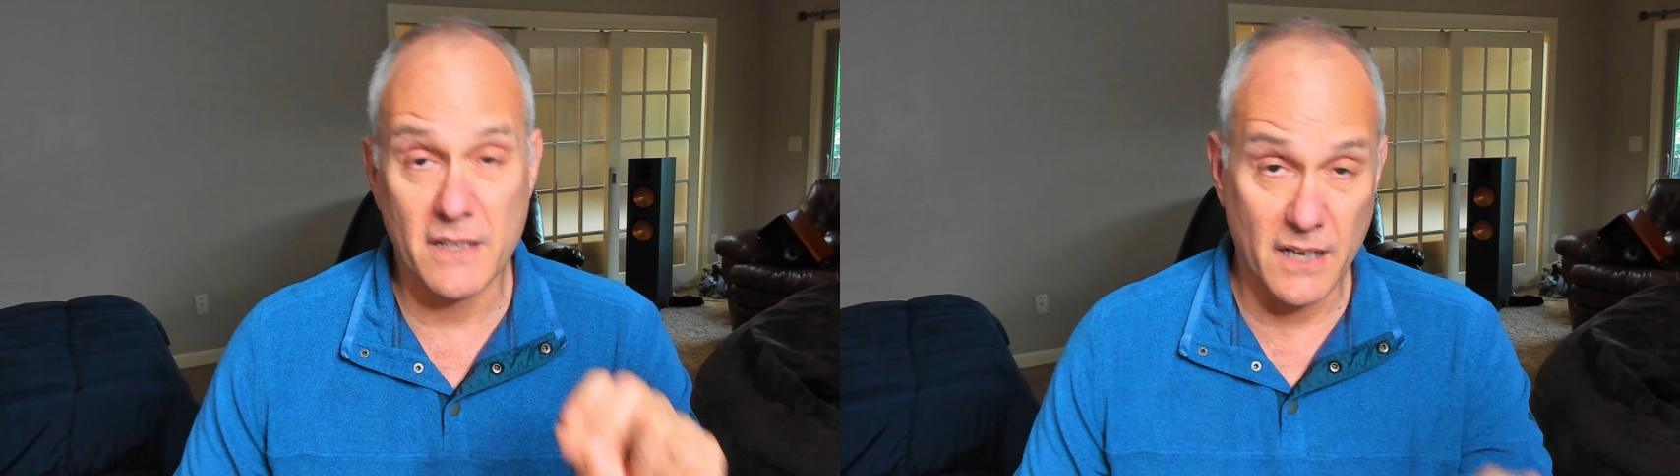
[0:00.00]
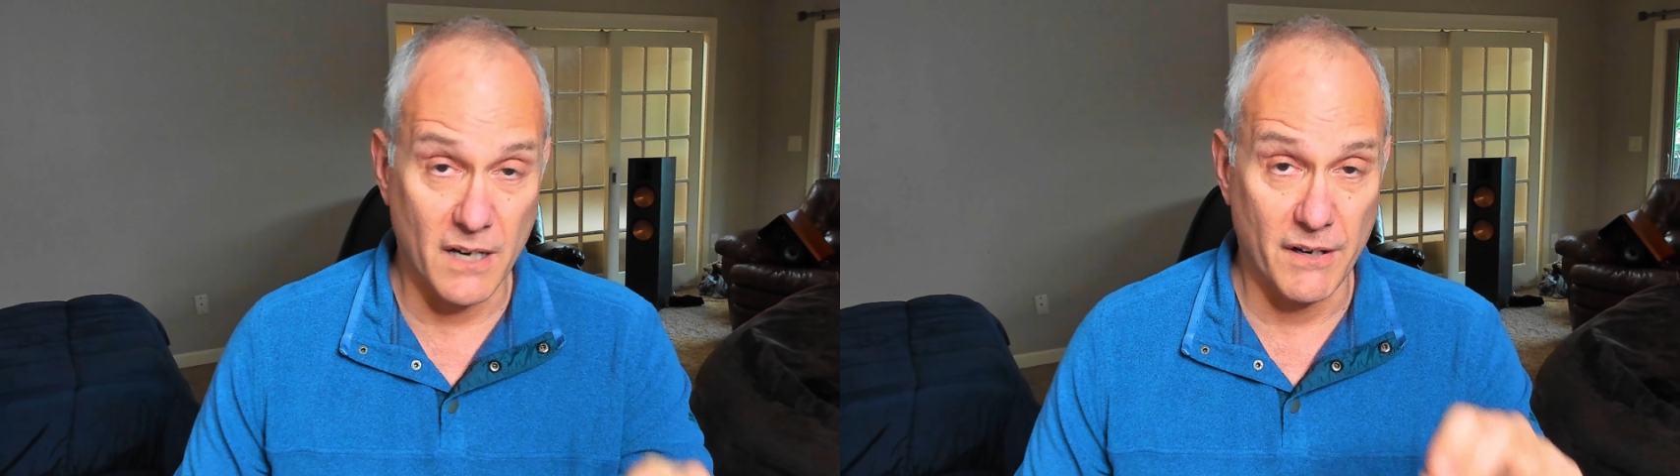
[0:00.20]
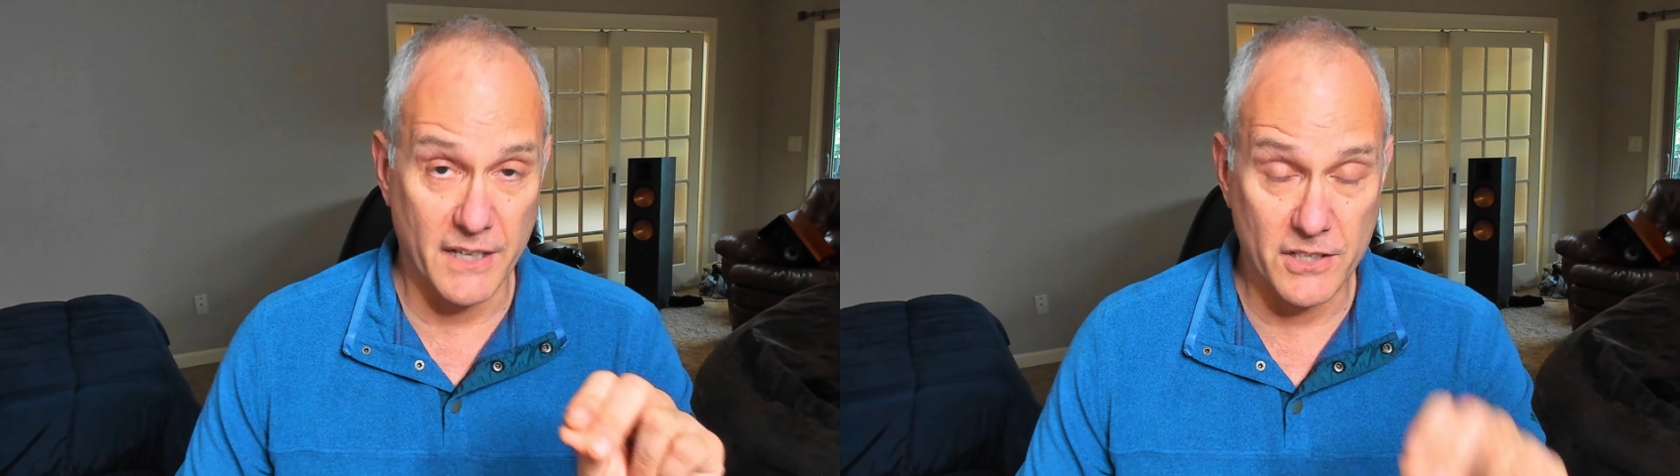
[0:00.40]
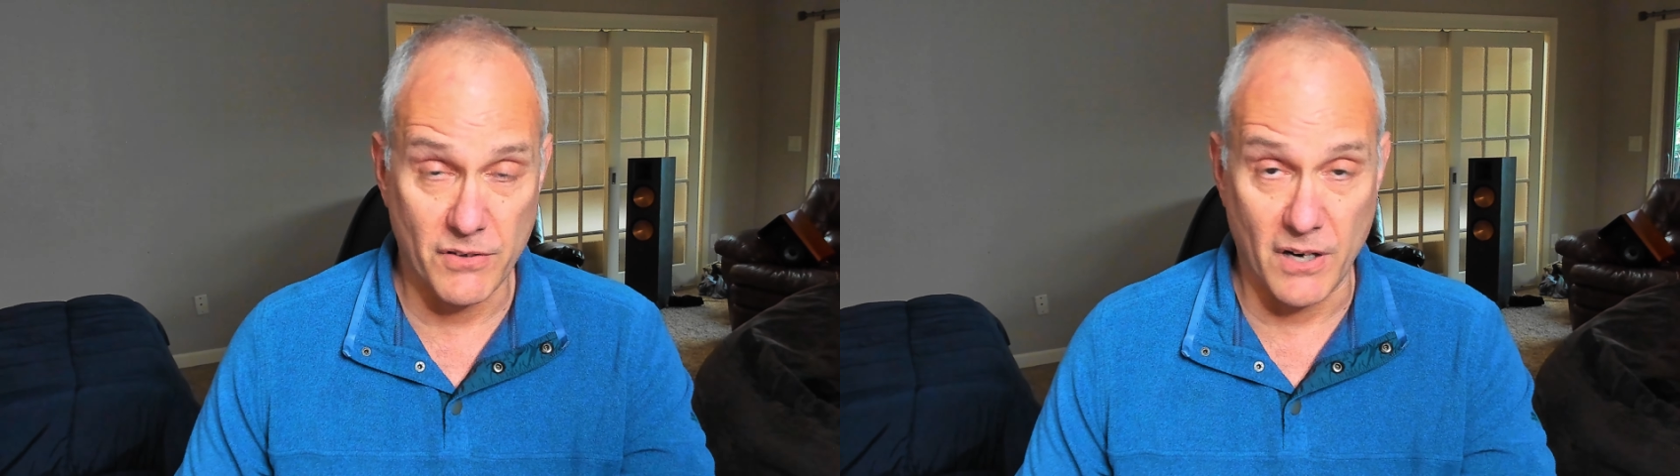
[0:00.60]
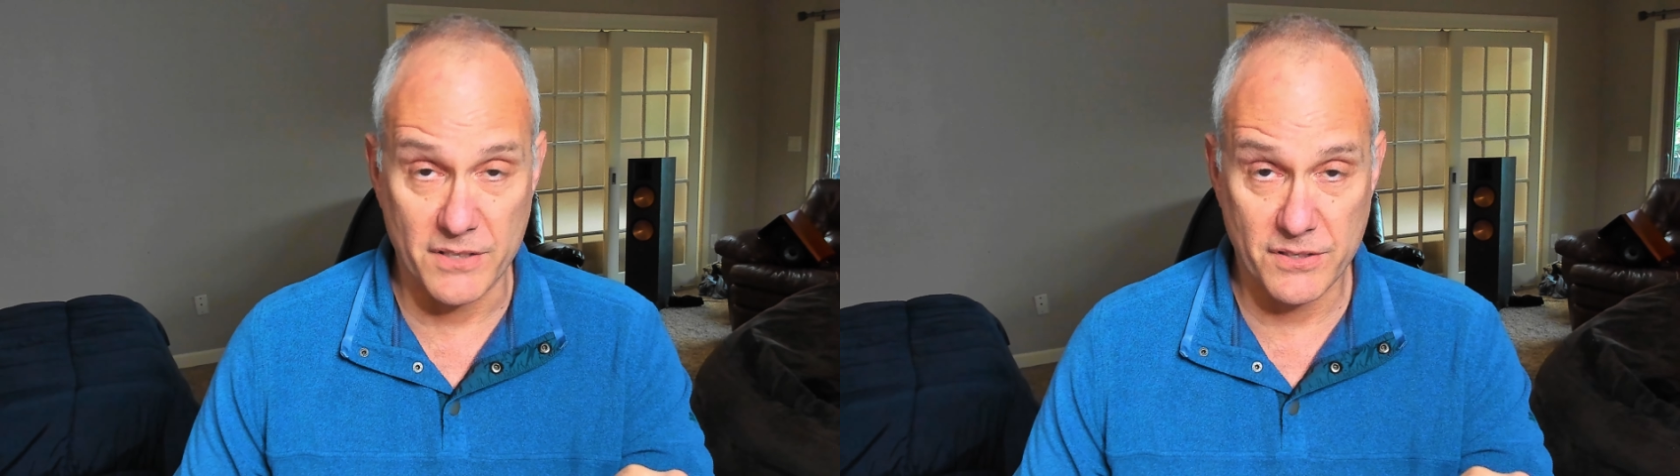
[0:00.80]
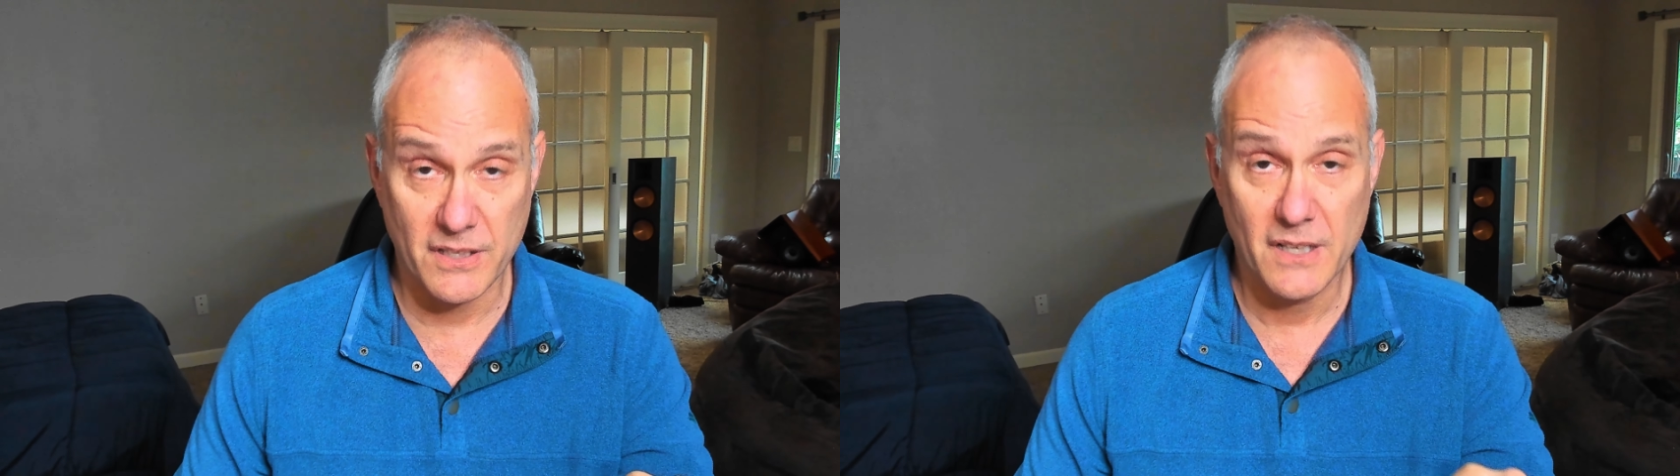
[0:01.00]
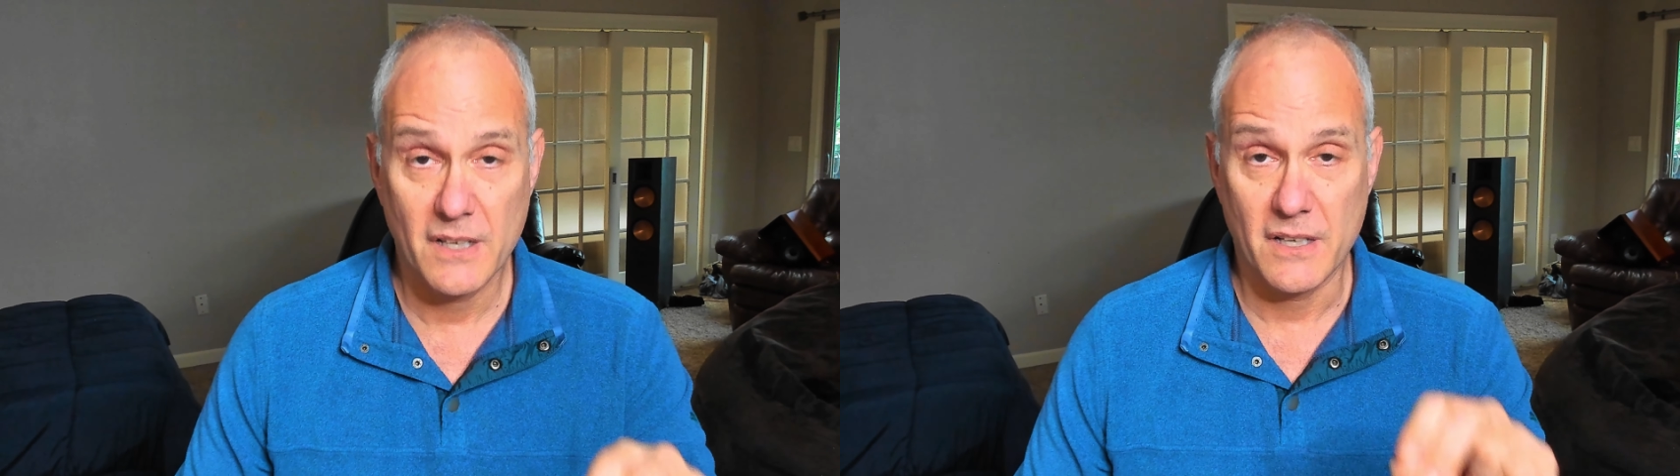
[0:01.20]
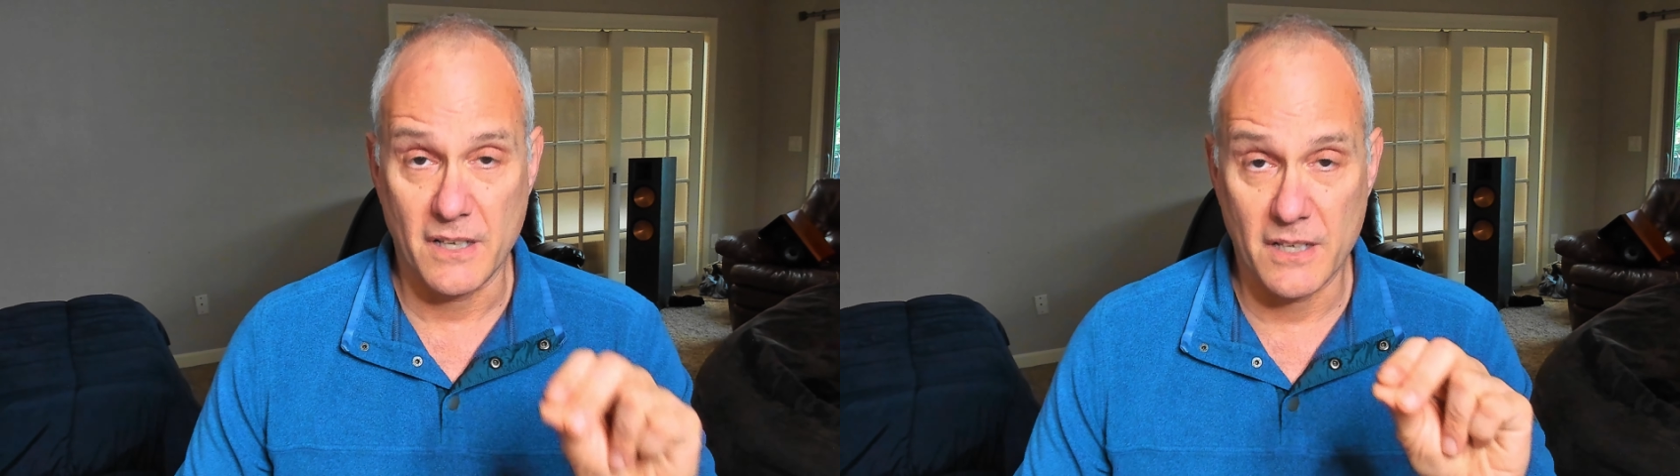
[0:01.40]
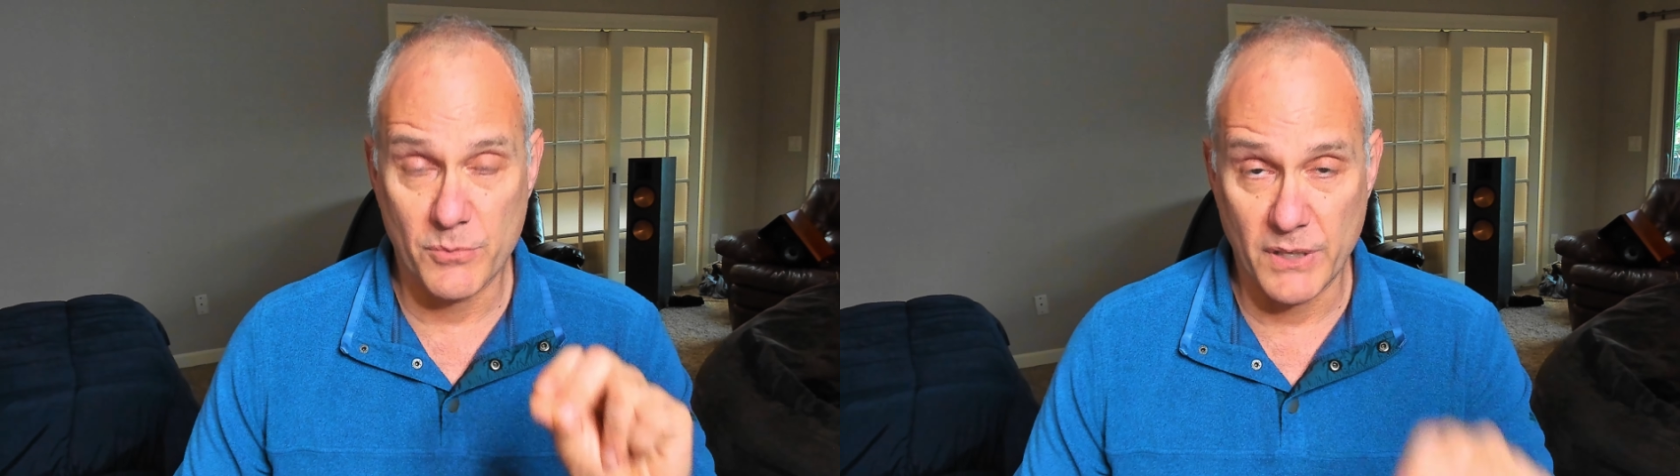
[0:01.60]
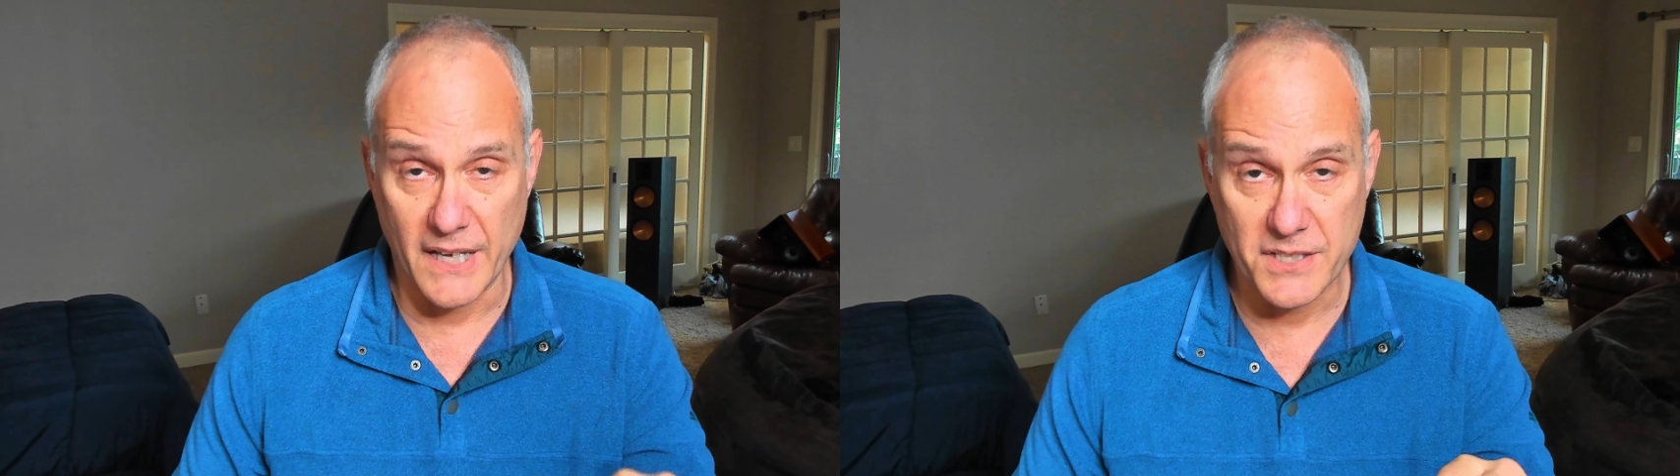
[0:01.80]
caring, and trust in a
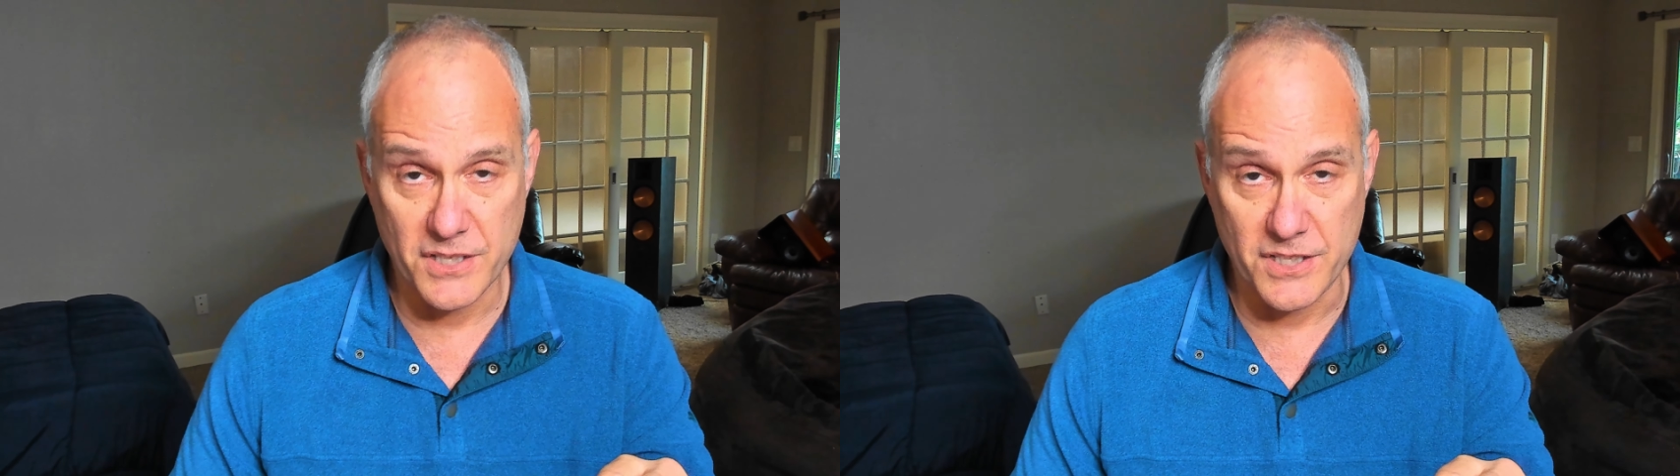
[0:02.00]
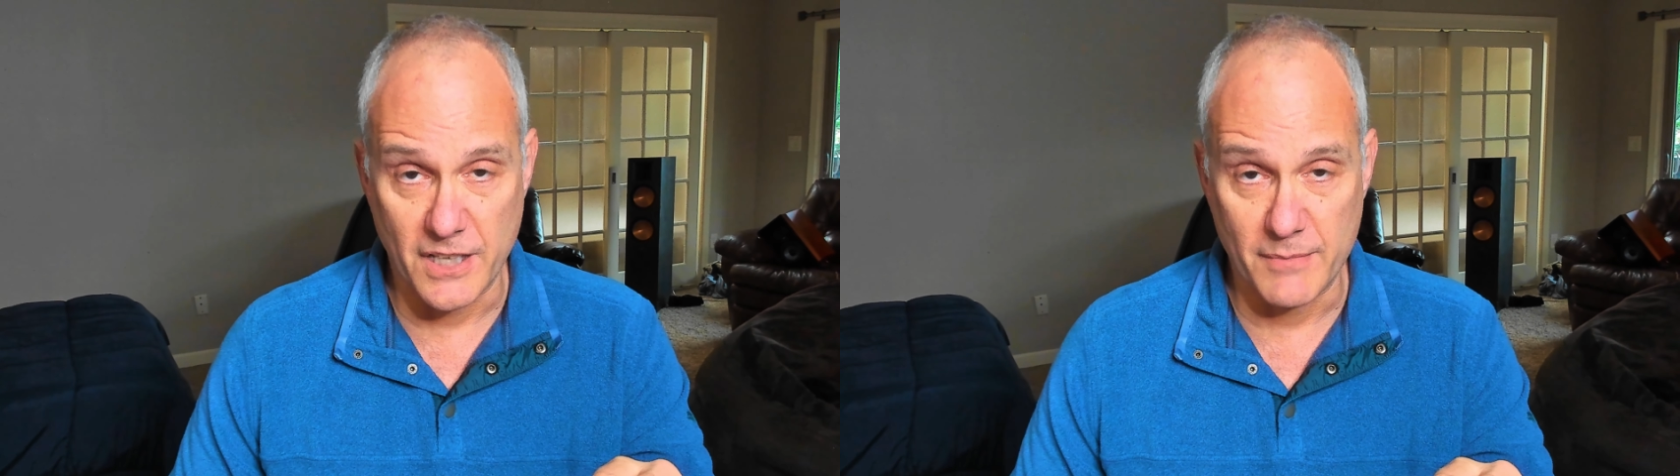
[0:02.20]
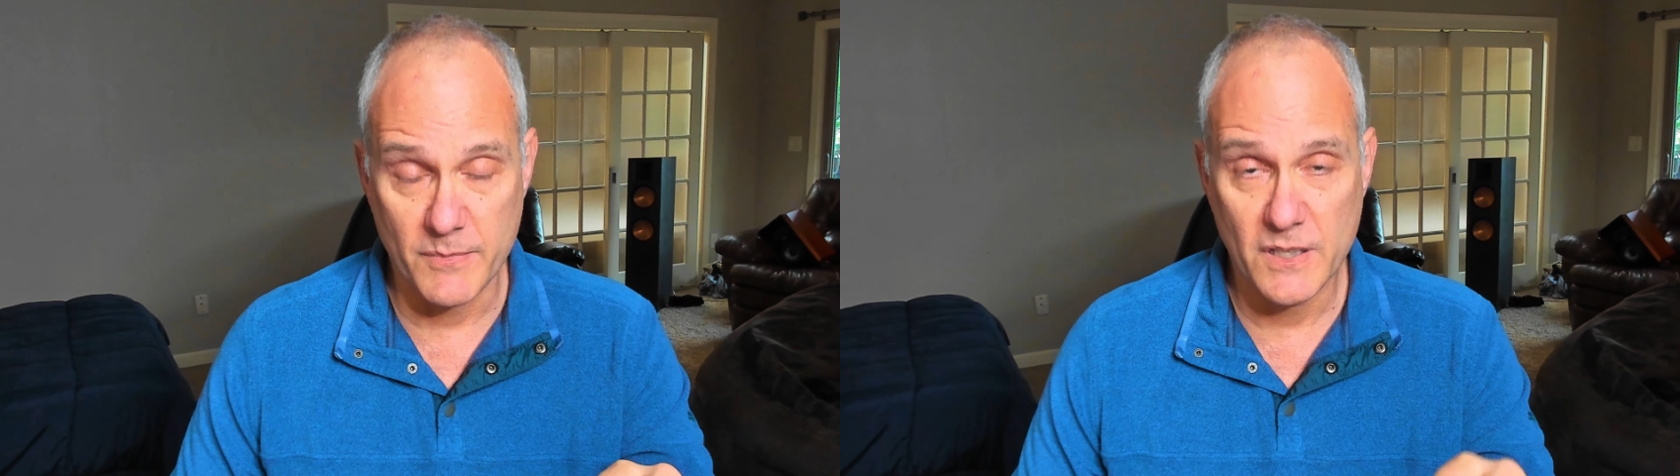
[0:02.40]
relationship,